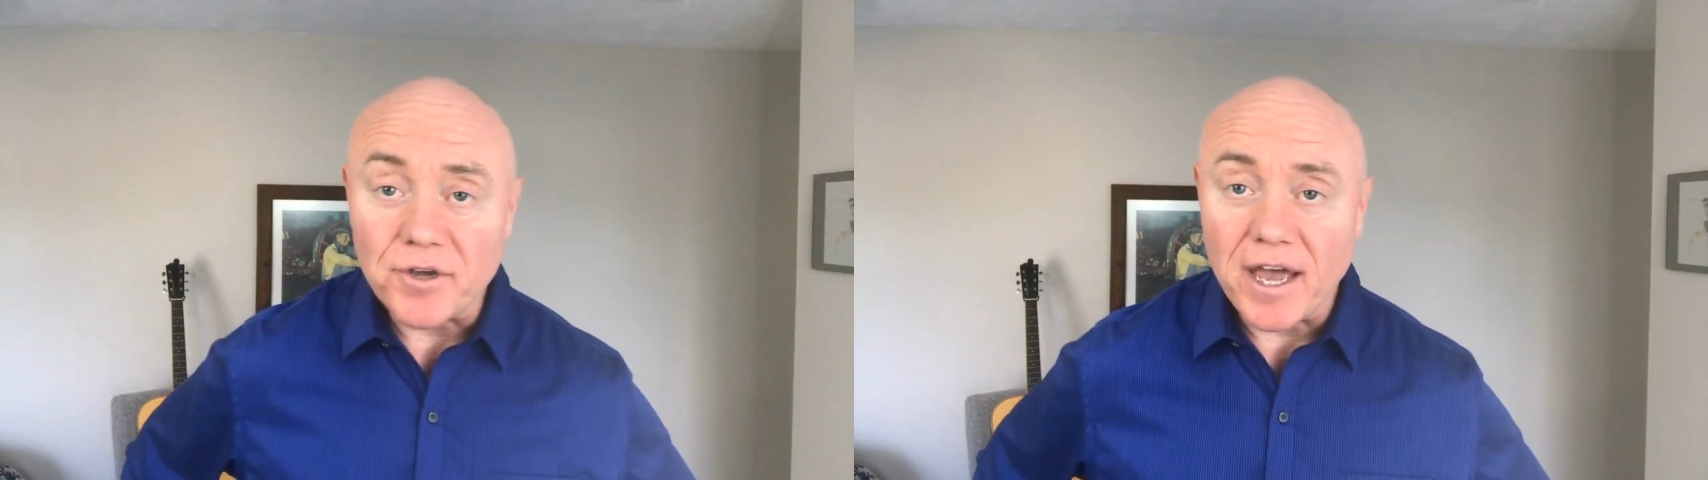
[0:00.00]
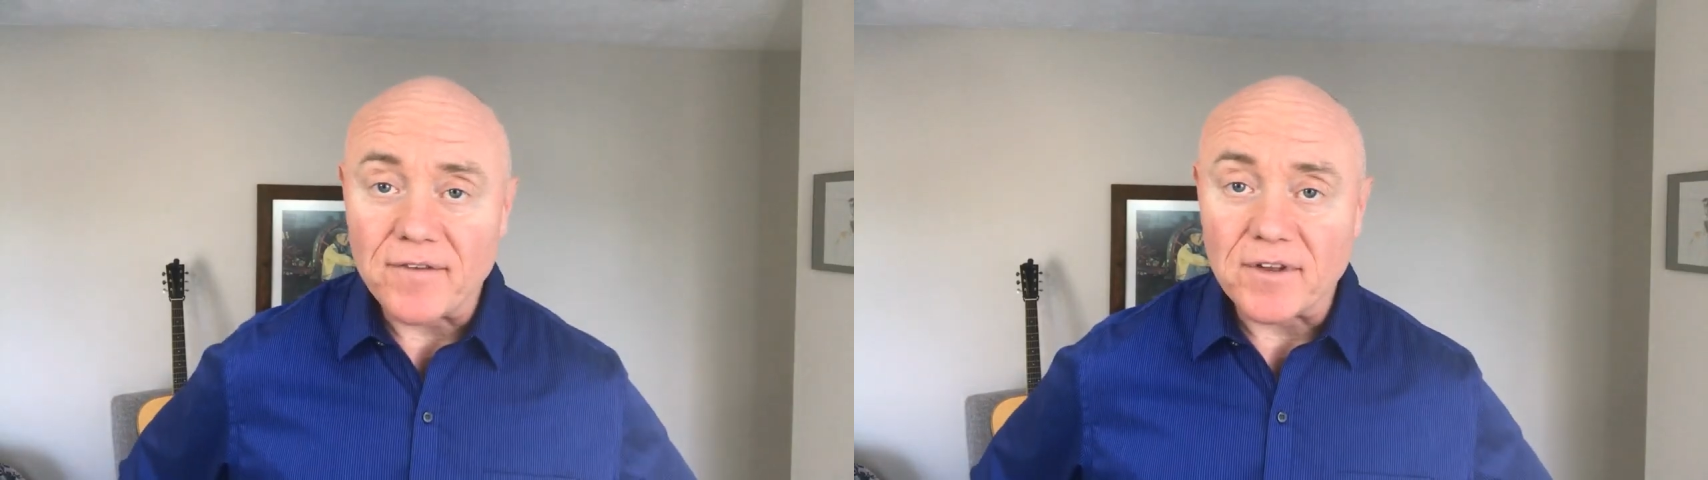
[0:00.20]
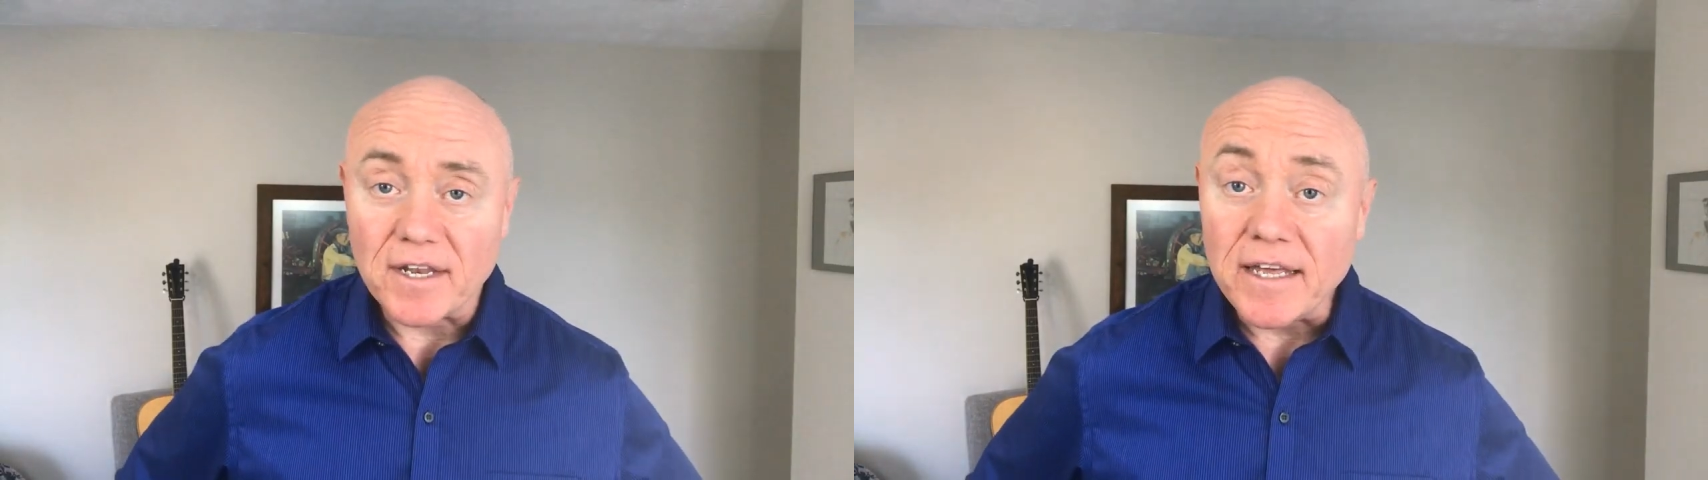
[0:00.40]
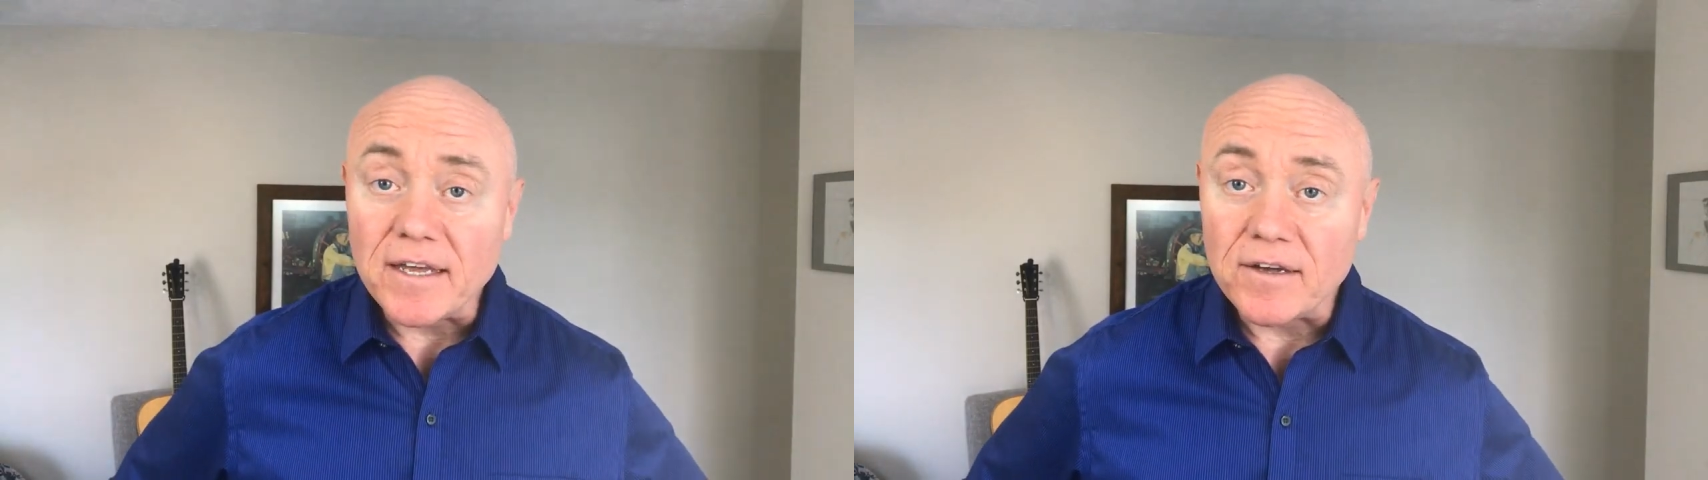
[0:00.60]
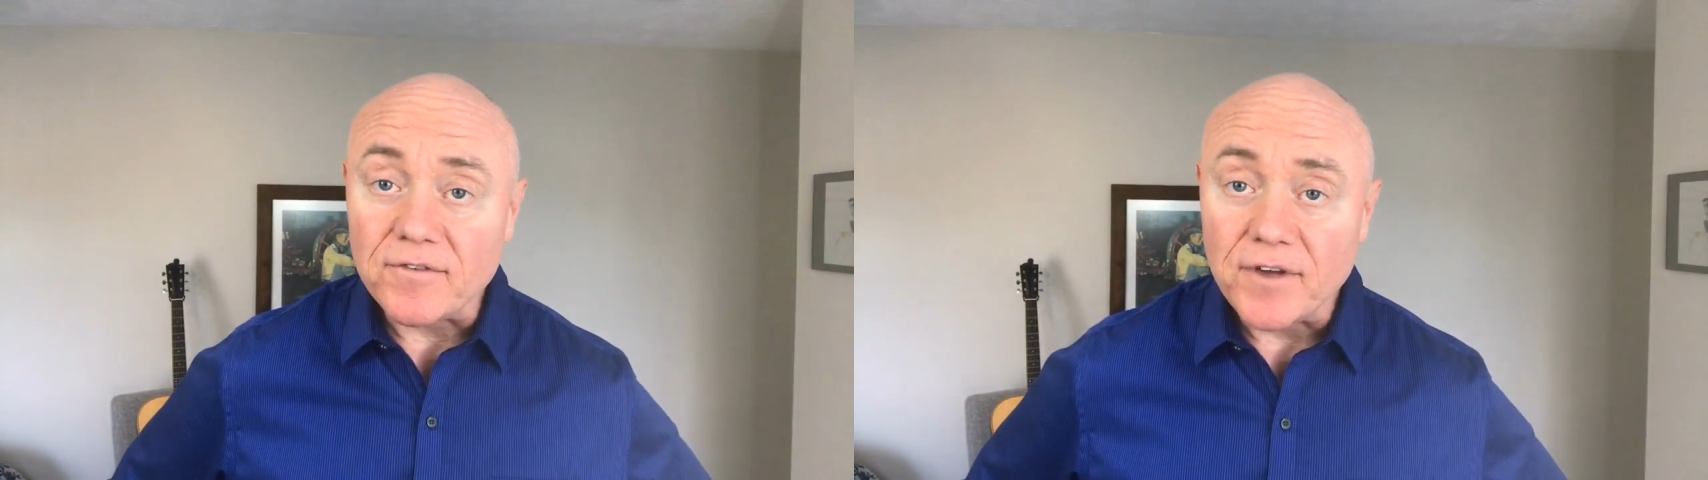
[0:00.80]
you have to
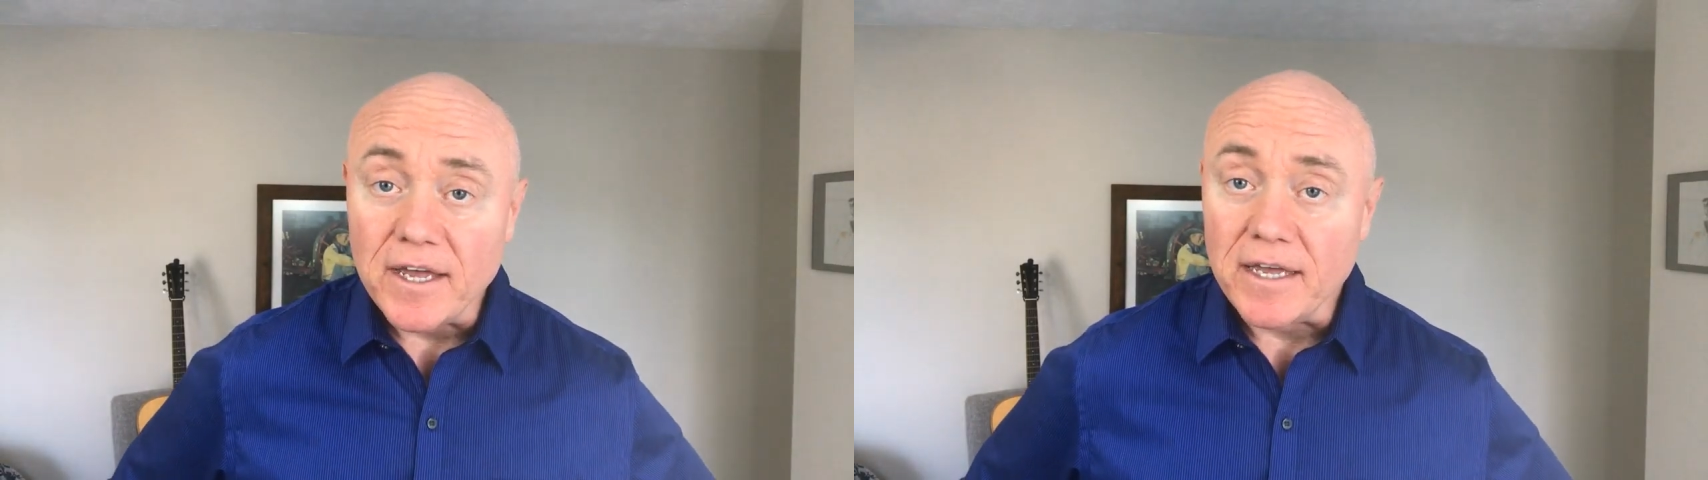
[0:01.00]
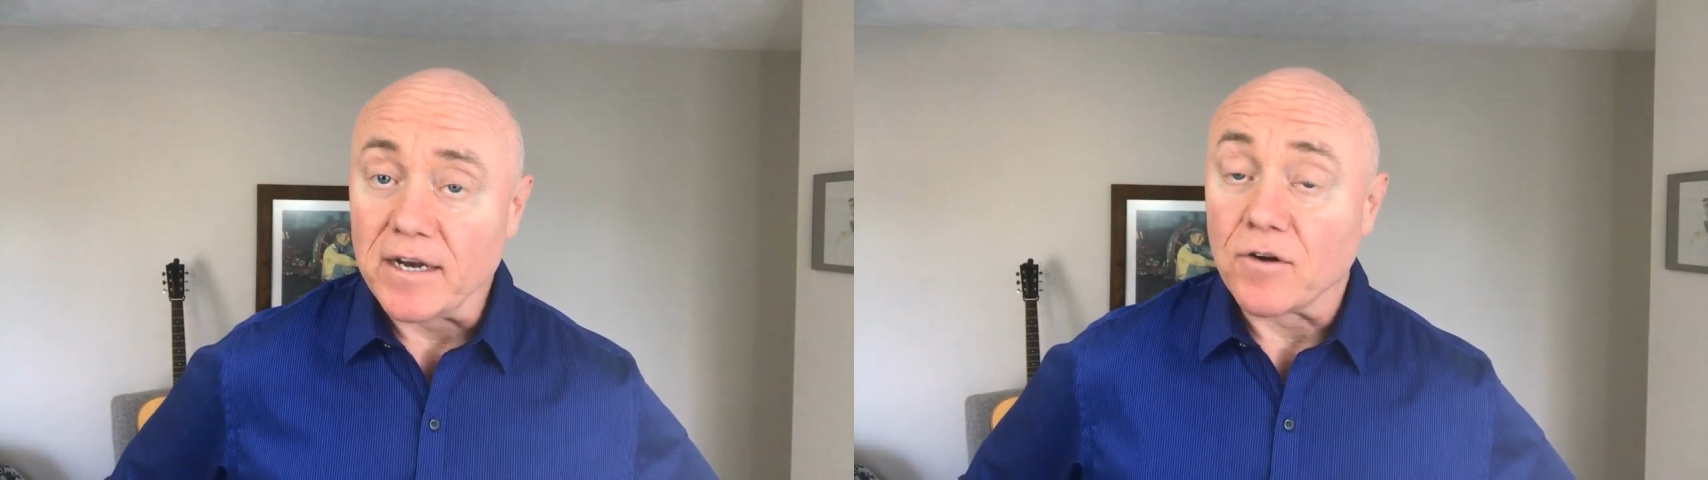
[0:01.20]
live in